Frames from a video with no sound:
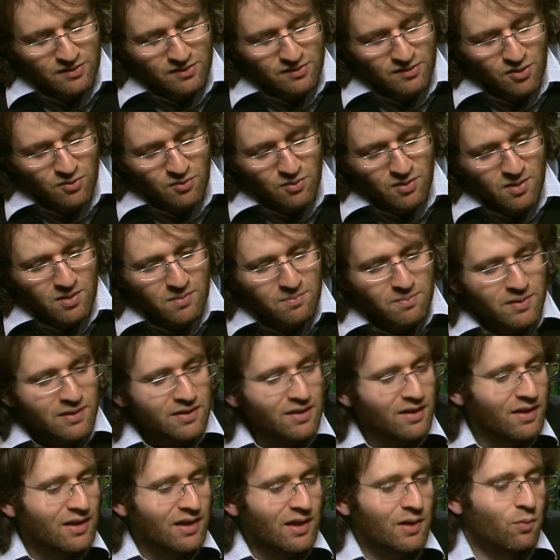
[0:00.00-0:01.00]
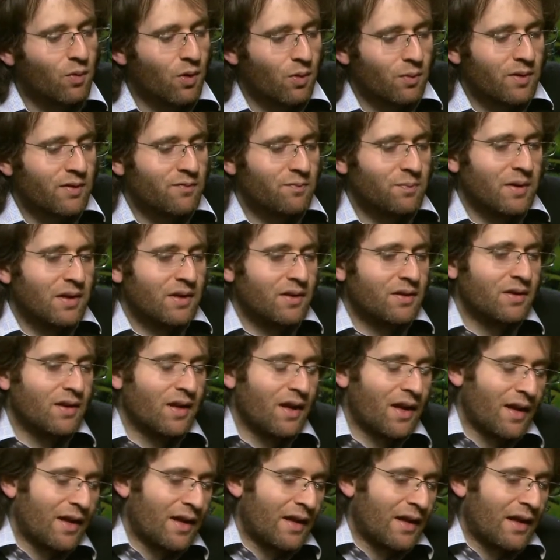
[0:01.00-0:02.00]
so in particular, what we've been
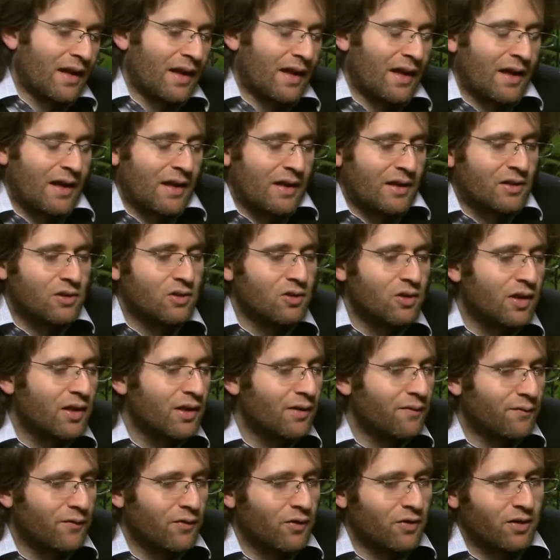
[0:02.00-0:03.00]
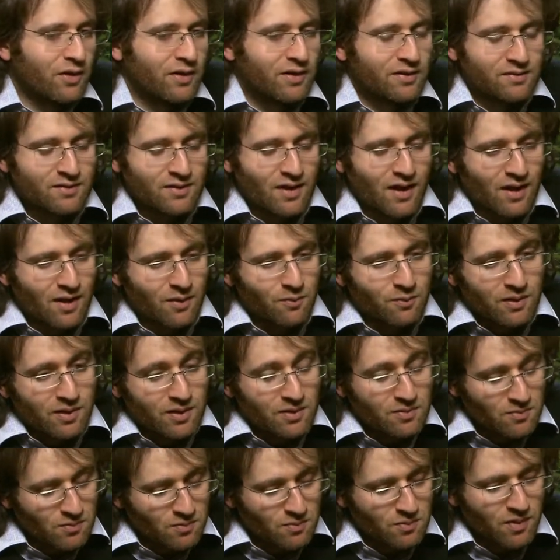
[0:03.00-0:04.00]
looking for is
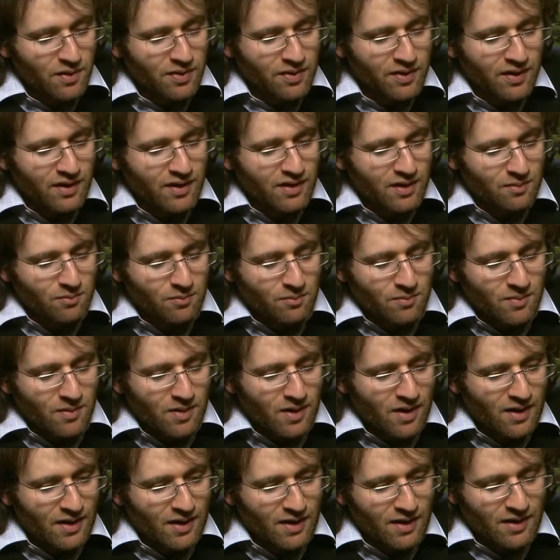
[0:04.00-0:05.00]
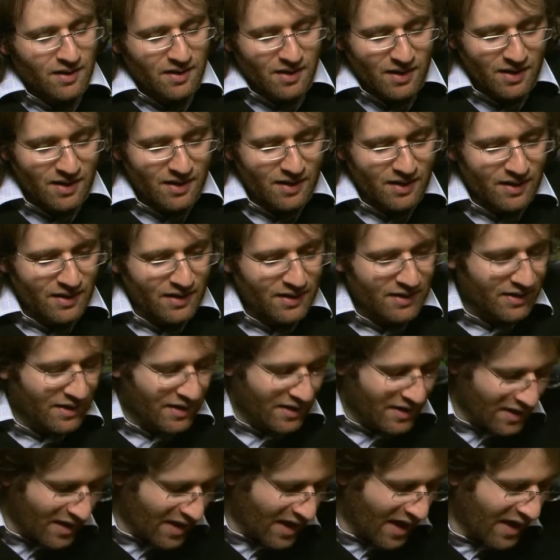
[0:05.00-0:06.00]
we were thinking,
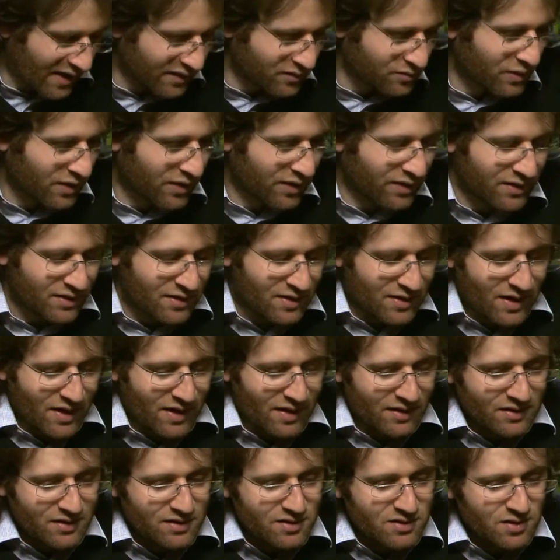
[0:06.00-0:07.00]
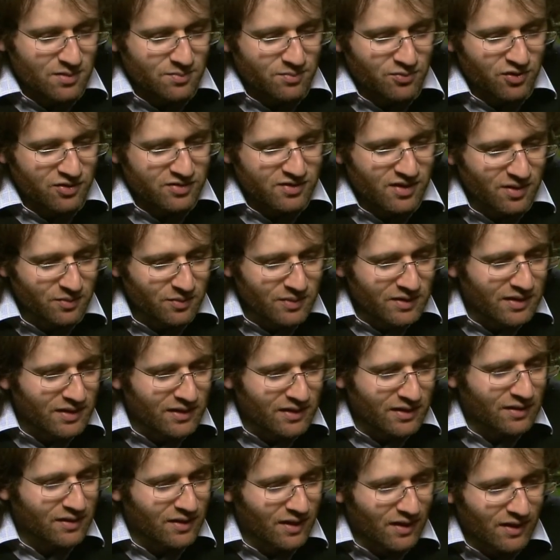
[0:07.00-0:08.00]
as with the Egypt project, we
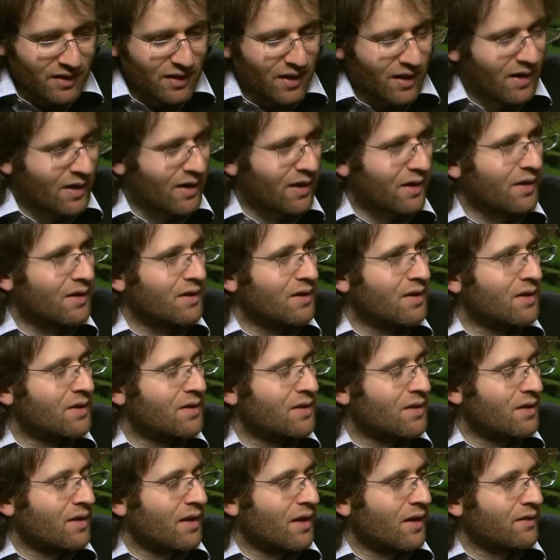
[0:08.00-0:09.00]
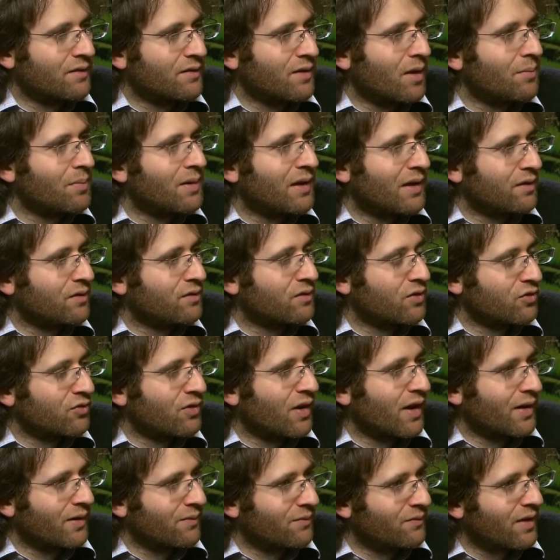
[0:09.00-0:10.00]
needed some place to
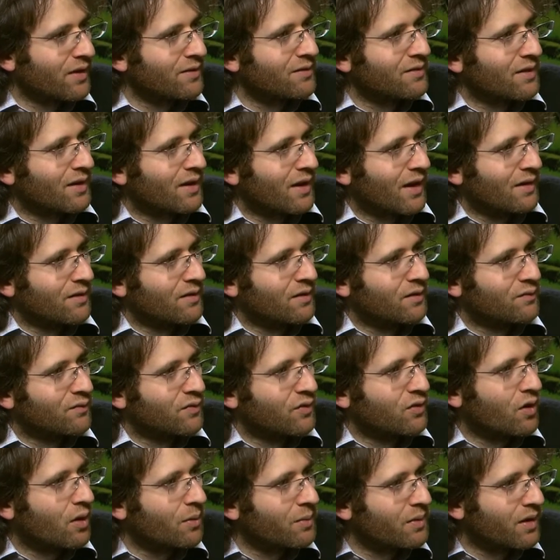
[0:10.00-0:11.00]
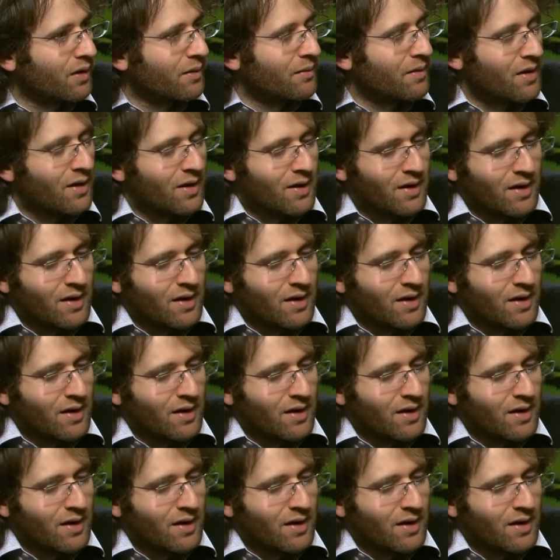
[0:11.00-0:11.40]
try and investigate this phenomenon.